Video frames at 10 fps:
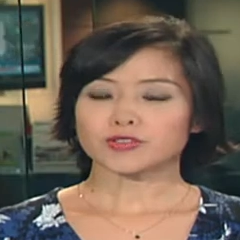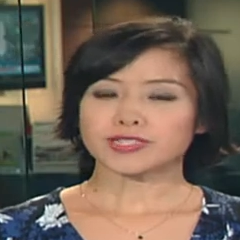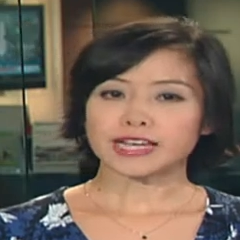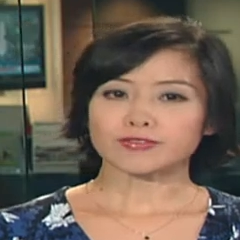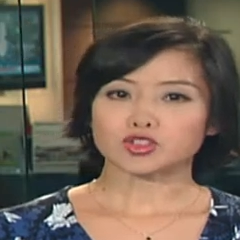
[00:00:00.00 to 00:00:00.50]

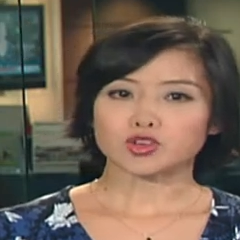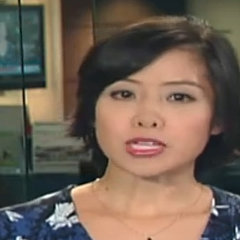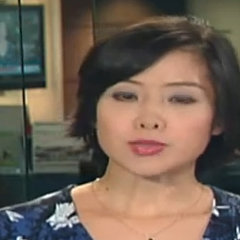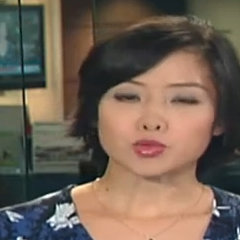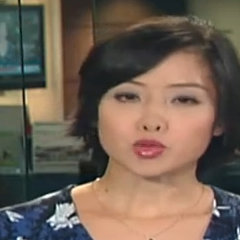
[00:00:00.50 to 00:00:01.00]
of State for
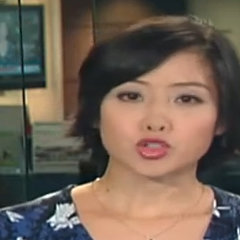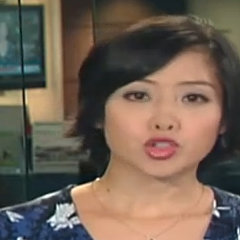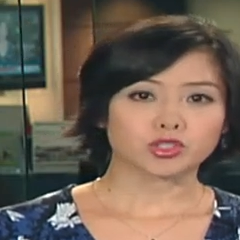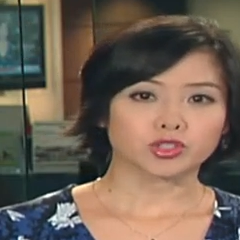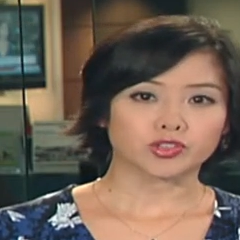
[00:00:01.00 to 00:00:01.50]

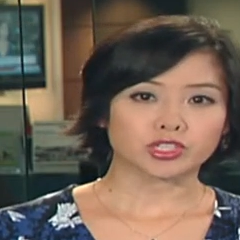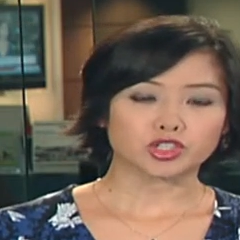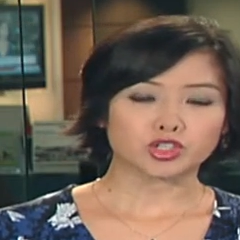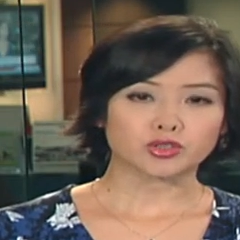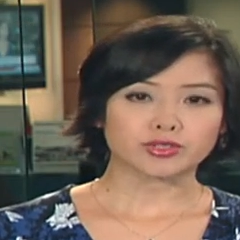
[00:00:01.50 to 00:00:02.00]
Transport,
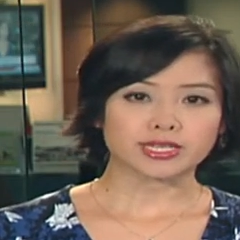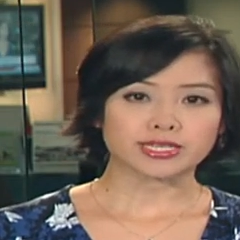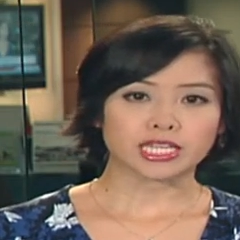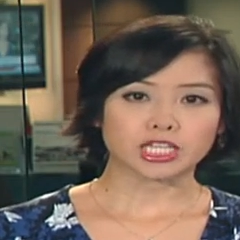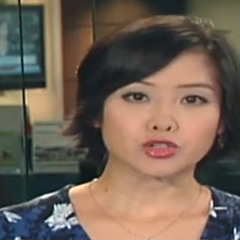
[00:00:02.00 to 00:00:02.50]
Josephine Teo,
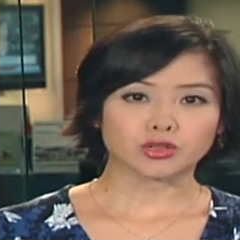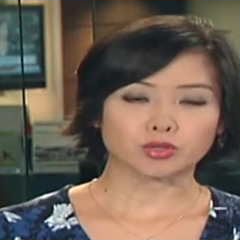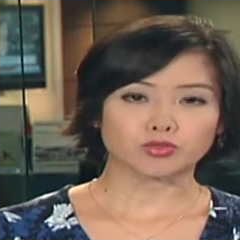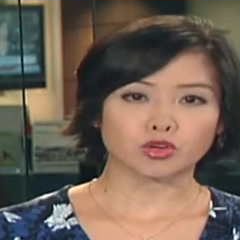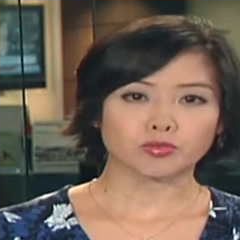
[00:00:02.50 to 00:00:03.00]
says
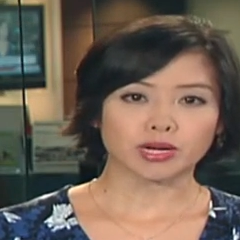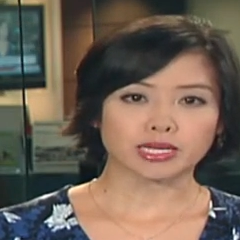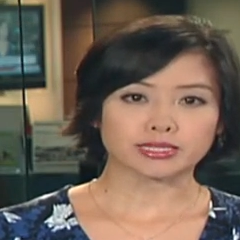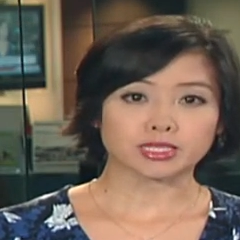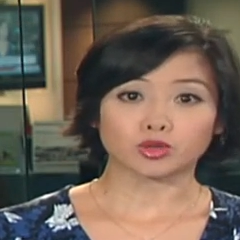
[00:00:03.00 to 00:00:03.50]
electronic road
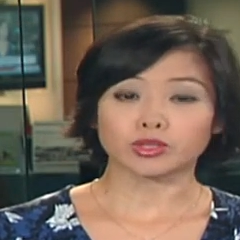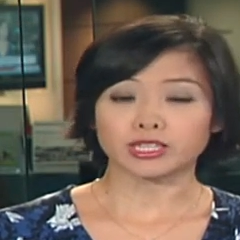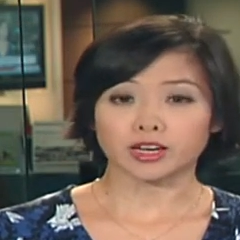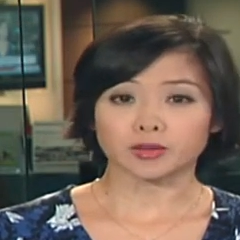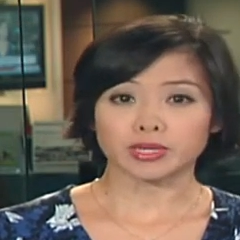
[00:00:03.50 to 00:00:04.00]
pricing or
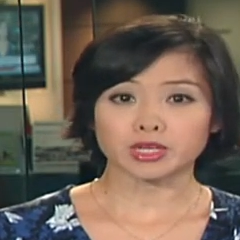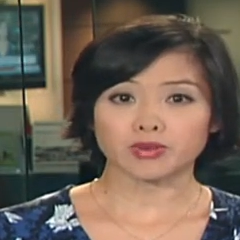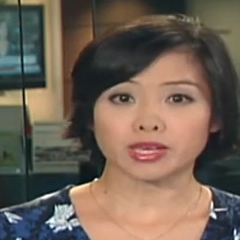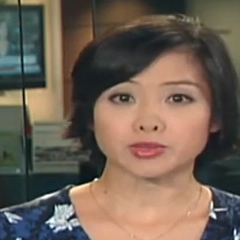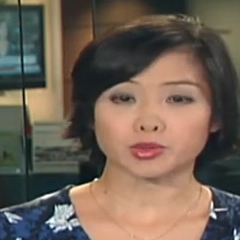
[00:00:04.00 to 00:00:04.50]
ERP
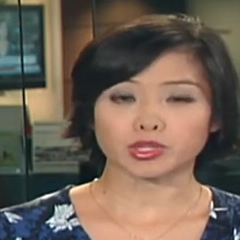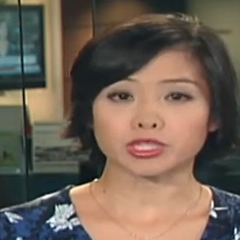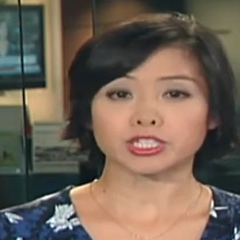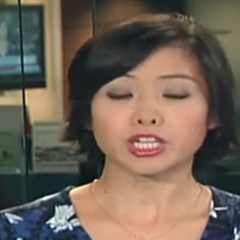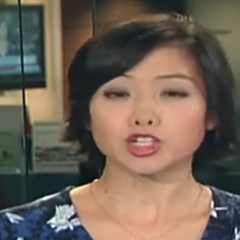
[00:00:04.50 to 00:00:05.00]
rates will
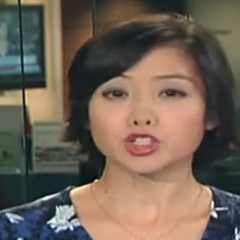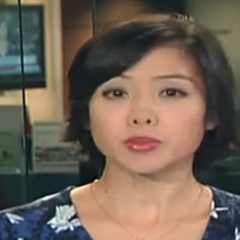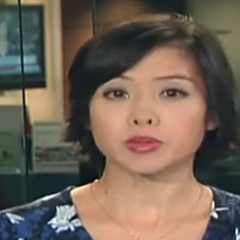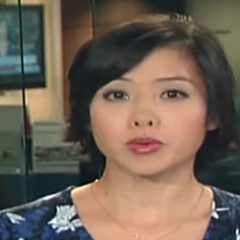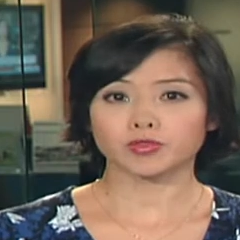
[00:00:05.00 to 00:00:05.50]
continue
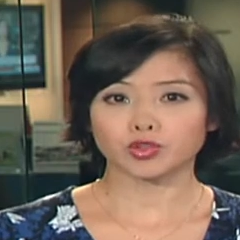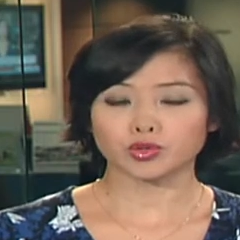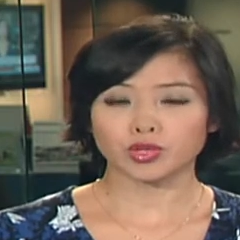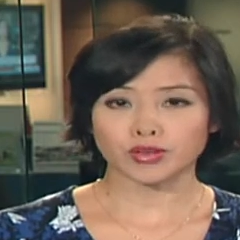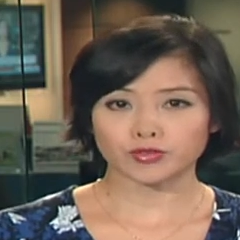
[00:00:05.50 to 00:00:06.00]
to be
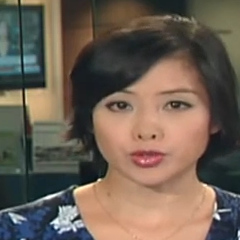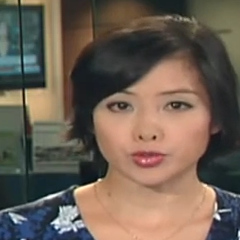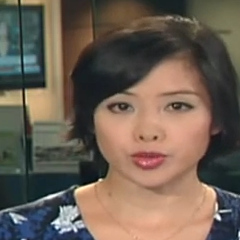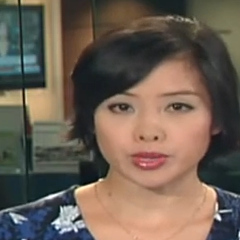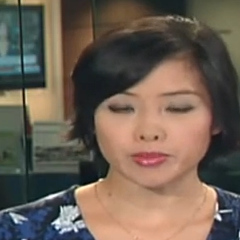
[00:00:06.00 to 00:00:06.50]
reviewed every
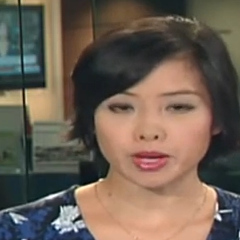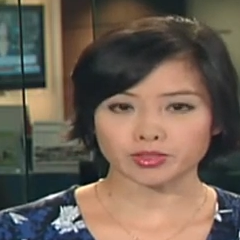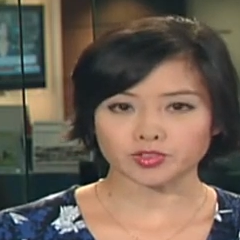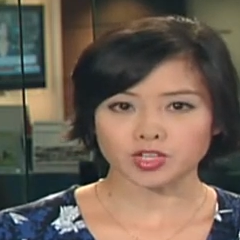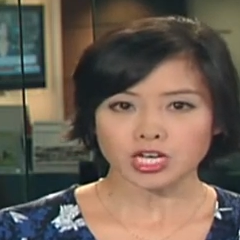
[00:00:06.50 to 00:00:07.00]
three
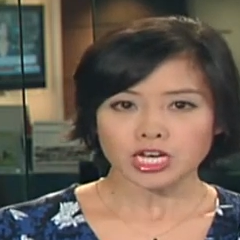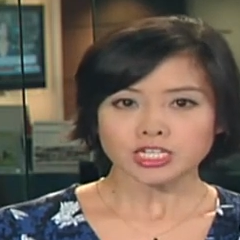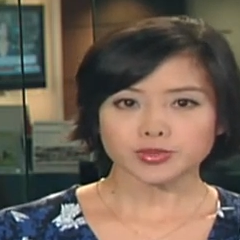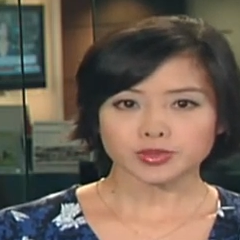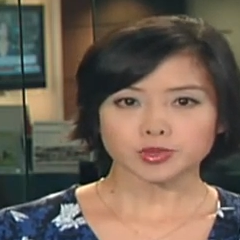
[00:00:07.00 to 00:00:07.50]
months.
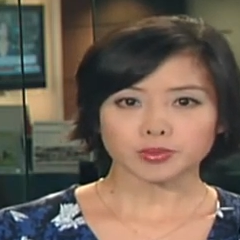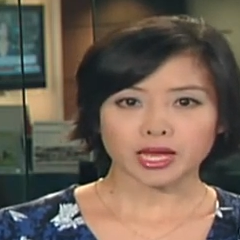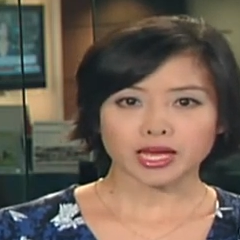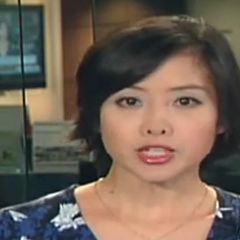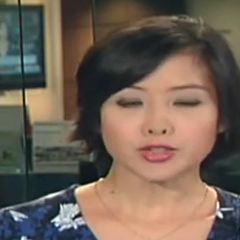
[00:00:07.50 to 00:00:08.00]
She was
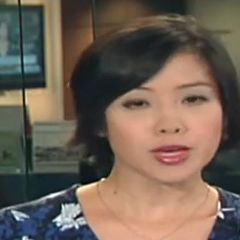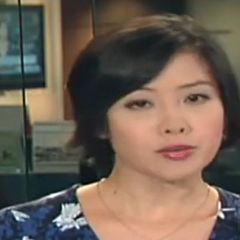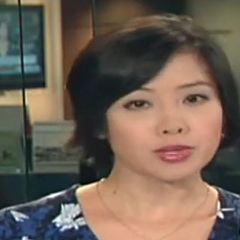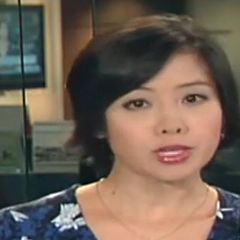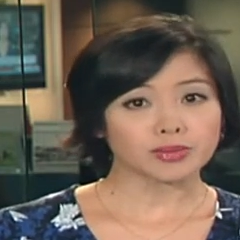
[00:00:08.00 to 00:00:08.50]
replying to
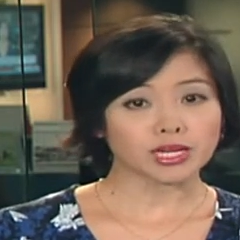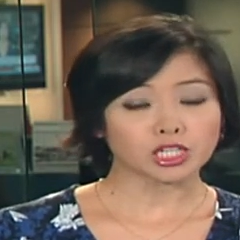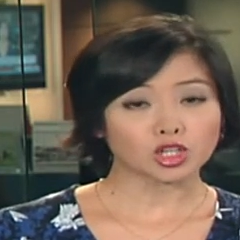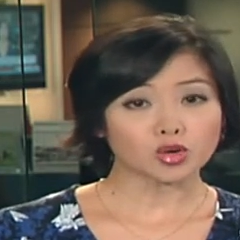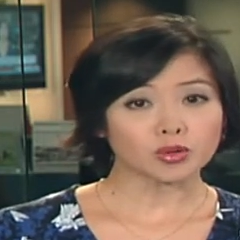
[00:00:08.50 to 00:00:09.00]
MP
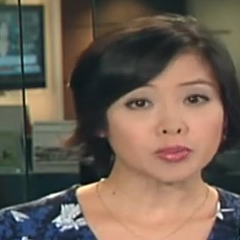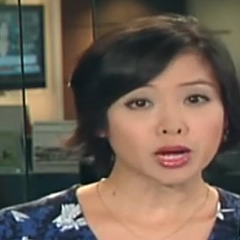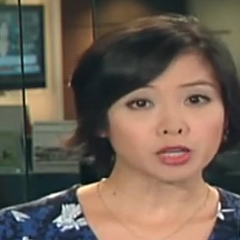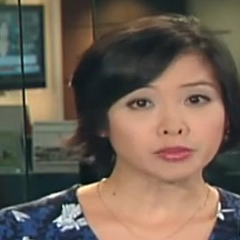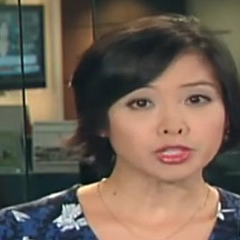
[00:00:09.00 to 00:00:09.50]
Penny Low in
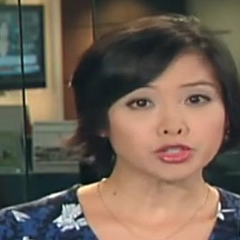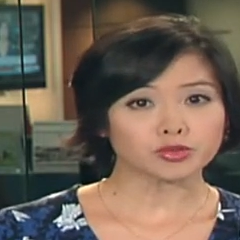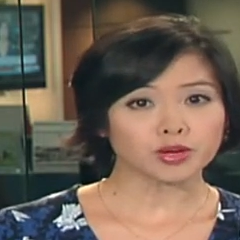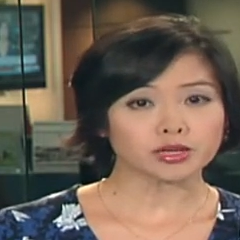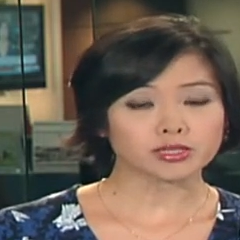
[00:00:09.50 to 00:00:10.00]
Parliament,
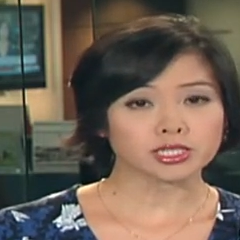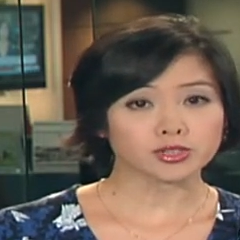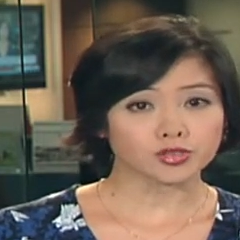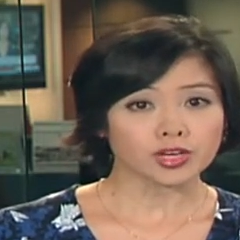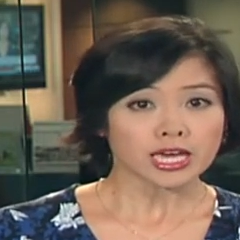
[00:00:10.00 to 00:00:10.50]
who asked
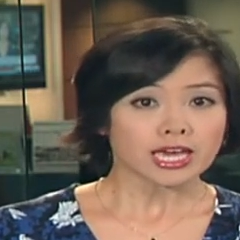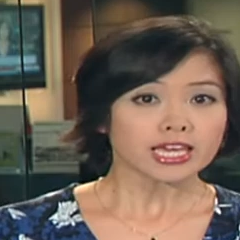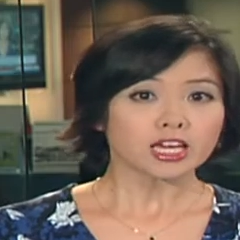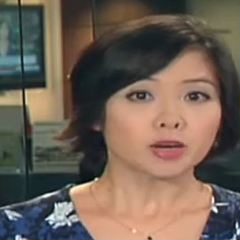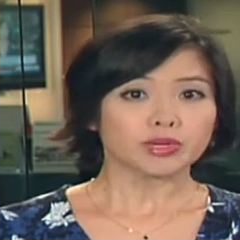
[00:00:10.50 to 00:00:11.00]
if
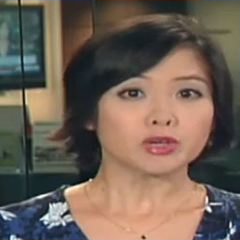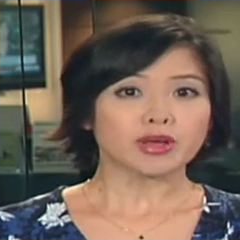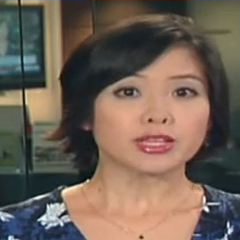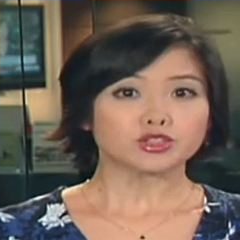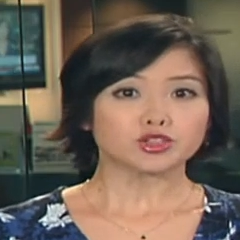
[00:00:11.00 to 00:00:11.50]
ERP
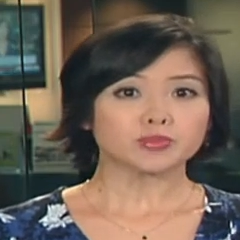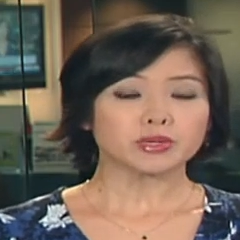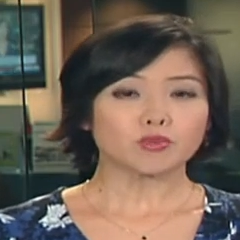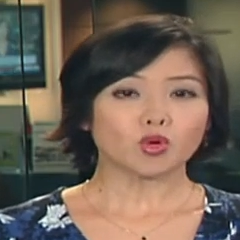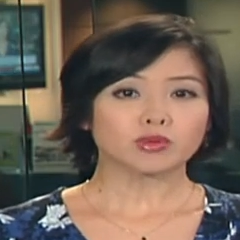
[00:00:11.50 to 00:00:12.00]
rates could
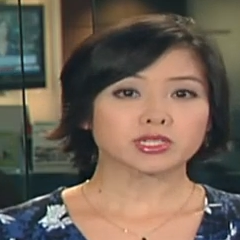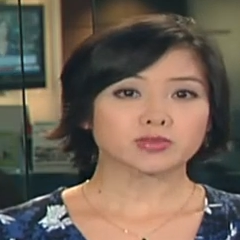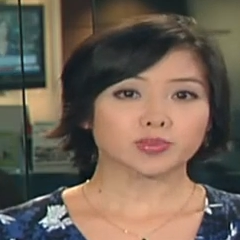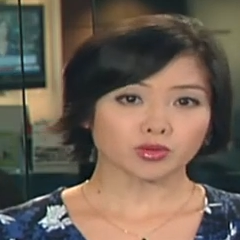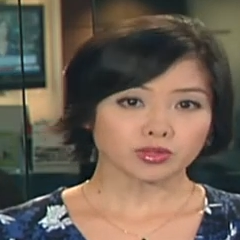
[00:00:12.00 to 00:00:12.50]
be more
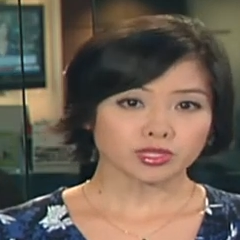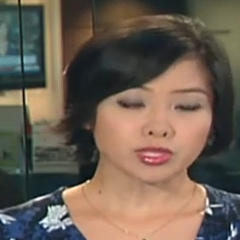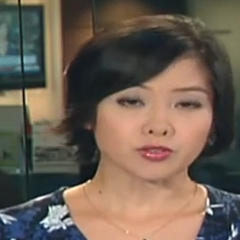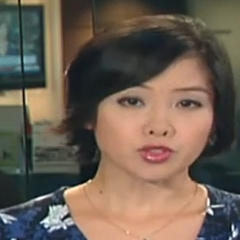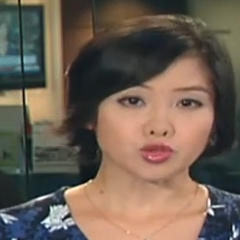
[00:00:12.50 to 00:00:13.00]

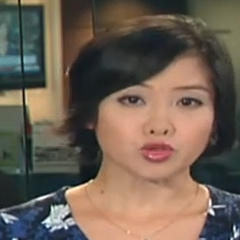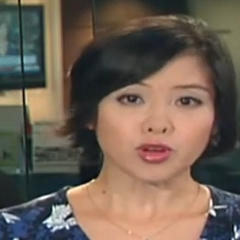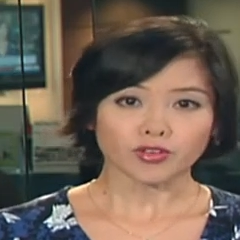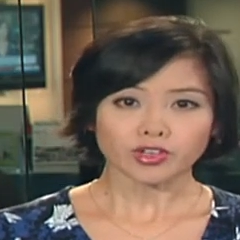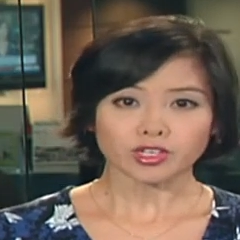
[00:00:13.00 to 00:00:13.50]
responsive to
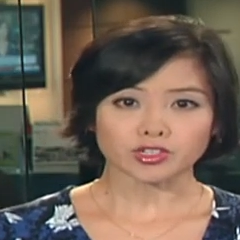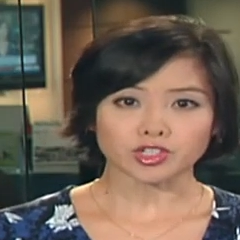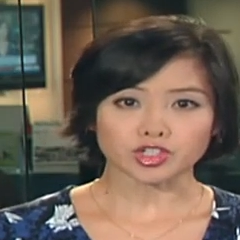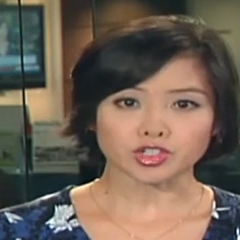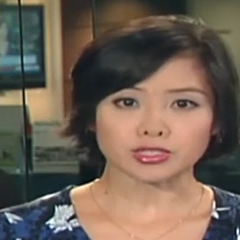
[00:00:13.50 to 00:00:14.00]
traffic
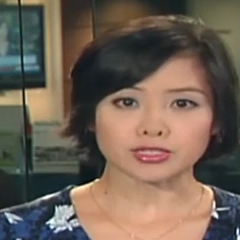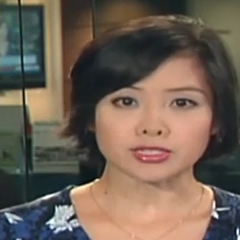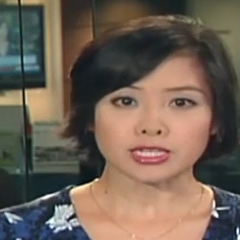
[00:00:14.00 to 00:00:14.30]
conditions.